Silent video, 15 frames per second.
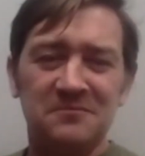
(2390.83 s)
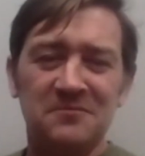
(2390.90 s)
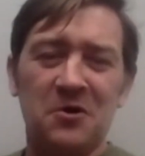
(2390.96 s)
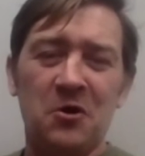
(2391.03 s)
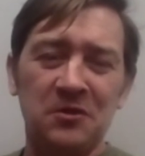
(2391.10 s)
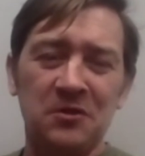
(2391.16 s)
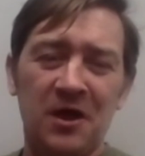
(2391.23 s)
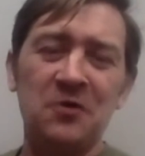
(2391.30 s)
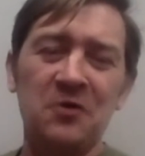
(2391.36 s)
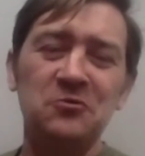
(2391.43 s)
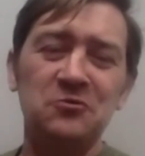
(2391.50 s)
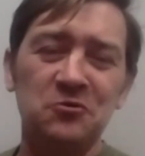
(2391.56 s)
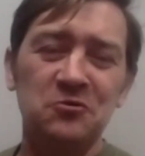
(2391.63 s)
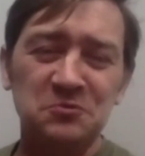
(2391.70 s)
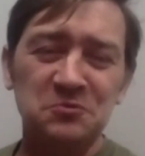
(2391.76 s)
all the
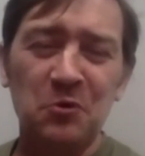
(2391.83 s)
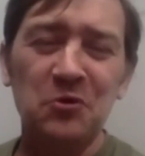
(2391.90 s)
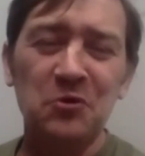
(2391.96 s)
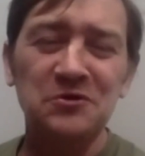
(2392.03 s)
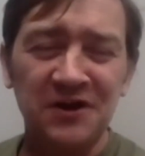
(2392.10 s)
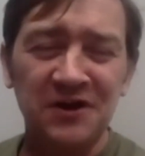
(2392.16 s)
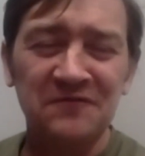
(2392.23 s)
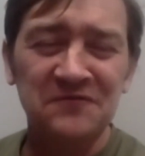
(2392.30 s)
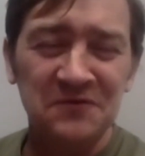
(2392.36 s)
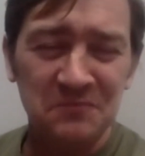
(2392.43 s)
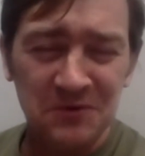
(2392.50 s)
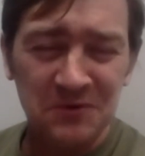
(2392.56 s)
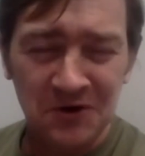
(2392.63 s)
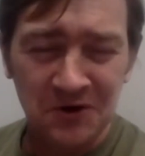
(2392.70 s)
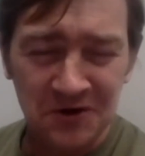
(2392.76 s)
outdoor sports have to be
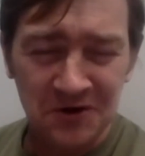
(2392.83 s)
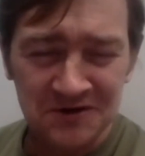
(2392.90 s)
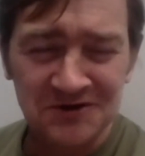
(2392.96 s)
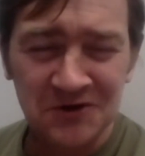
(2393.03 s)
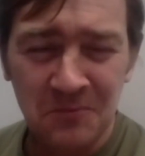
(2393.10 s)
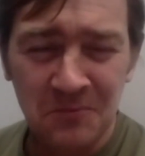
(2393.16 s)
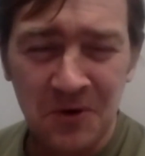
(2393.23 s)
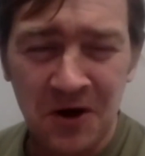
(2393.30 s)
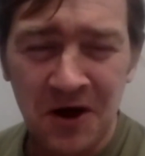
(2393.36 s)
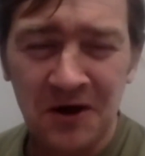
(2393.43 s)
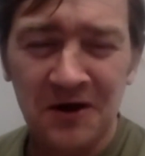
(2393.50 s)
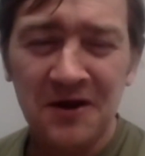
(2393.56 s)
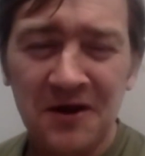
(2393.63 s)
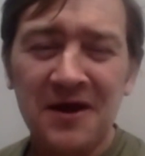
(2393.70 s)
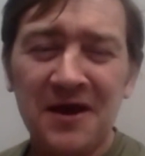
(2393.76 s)
done in the
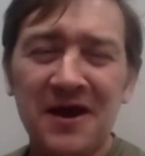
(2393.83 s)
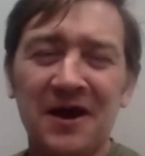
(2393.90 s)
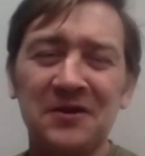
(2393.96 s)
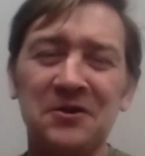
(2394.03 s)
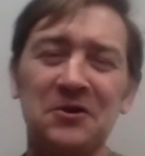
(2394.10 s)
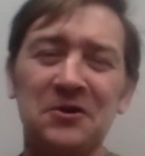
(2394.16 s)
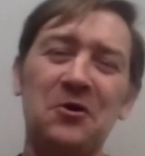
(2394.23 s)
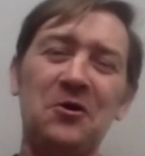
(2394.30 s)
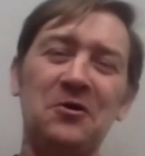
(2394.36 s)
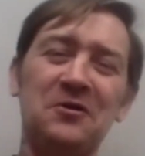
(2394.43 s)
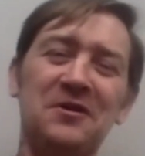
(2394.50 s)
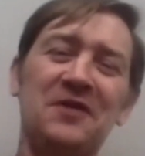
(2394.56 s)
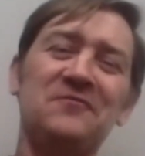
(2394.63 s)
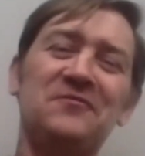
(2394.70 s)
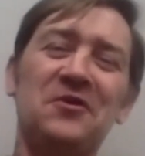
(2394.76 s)
summer, and then all
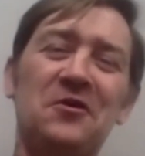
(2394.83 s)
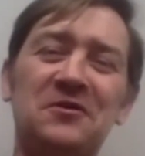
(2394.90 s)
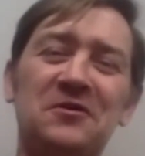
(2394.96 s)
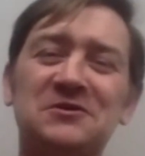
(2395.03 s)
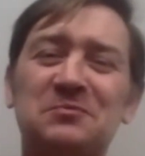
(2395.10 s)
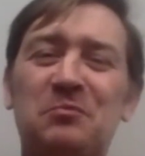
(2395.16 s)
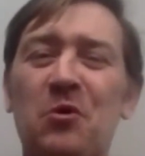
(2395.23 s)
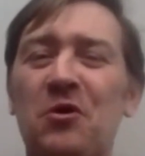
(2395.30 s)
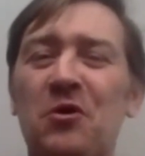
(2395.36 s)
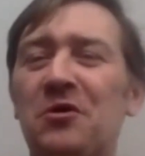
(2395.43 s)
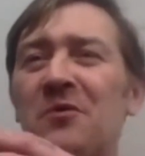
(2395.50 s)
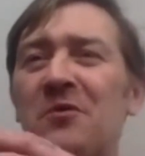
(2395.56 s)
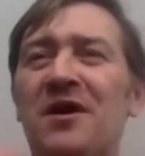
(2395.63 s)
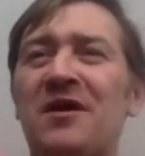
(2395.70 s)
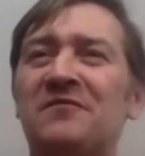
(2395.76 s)
every other sport,
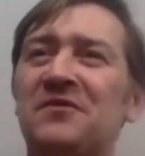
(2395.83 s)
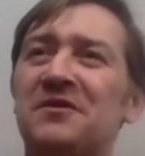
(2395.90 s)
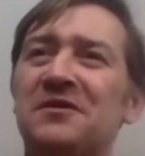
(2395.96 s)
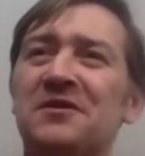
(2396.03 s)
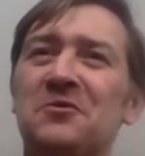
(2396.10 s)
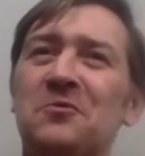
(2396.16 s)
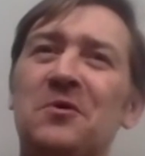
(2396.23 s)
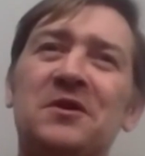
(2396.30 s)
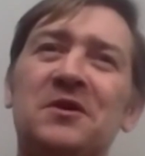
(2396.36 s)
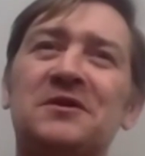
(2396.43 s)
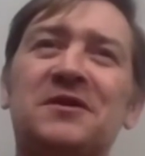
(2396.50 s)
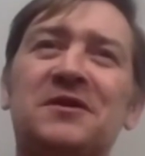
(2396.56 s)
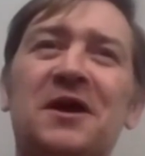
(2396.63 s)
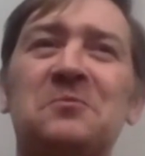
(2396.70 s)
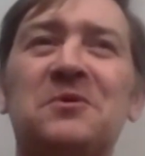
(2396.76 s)
whatever, in the winter
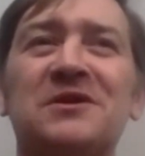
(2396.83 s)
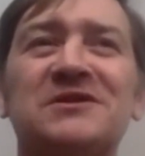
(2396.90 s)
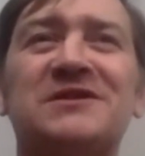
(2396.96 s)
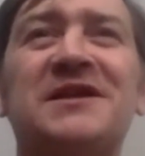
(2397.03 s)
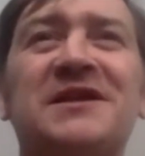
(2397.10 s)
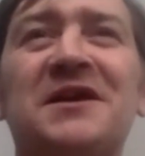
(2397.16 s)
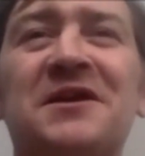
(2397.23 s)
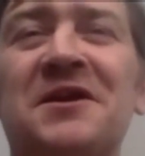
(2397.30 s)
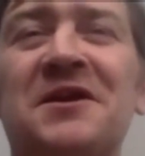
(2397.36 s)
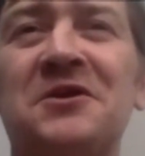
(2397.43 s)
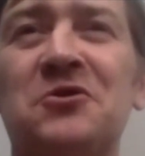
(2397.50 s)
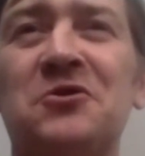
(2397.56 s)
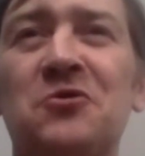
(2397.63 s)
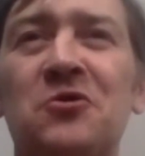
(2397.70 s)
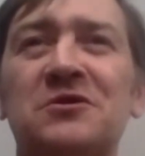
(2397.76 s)
time gets taken
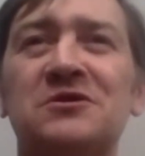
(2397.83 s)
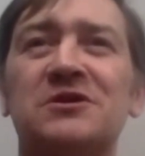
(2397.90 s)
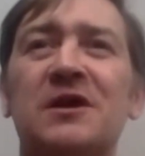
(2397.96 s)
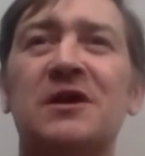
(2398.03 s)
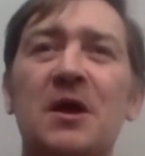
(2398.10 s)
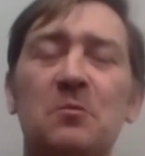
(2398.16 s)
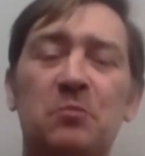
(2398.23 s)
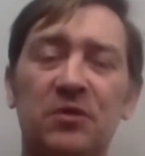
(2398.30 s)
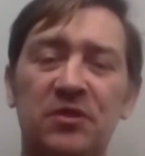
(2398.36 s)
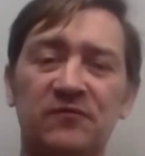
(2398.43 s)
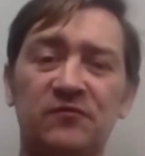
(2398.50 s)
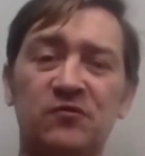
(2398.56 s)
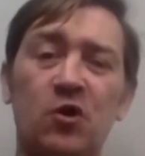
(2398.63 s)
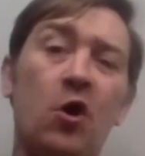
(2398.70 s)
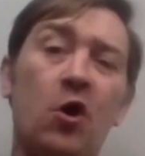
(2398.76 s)
indoors
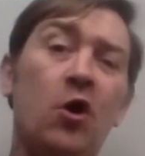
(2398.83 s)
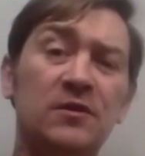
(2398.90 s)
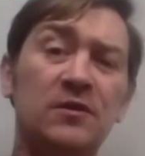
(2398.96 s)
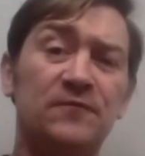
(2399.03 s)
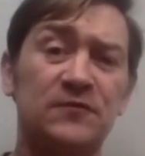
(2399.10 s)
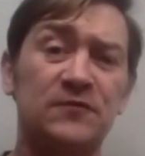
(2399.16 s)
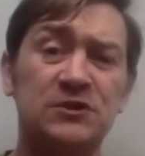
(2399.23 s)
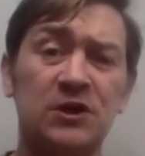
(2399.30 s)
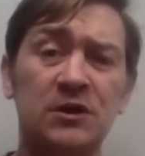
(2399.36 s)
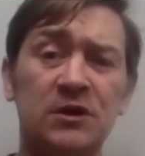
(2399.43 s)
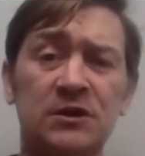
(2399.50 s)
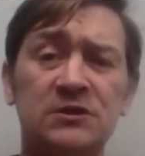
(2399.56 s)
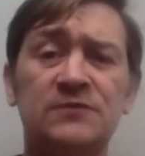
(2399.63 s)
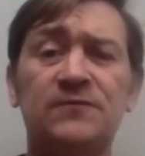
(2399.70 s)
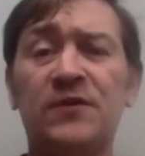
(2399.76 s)
They've got all the
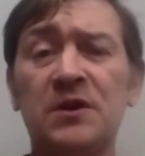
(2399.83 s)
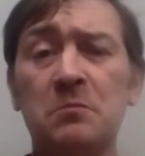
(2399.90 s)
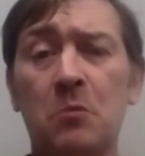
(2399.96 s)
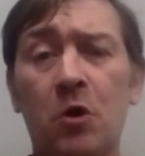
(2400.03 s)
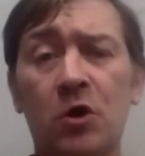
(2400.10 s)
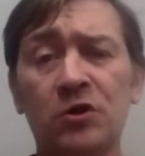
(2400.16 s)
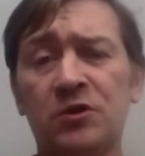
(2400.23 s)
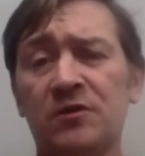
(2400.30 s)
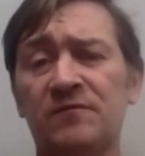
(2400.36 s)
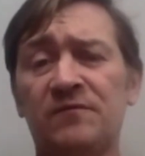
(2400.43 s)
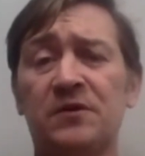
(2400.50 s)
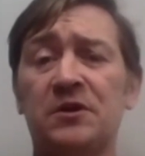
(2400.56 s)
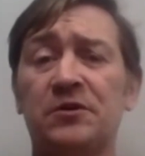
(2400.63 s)
facilities, very modern, very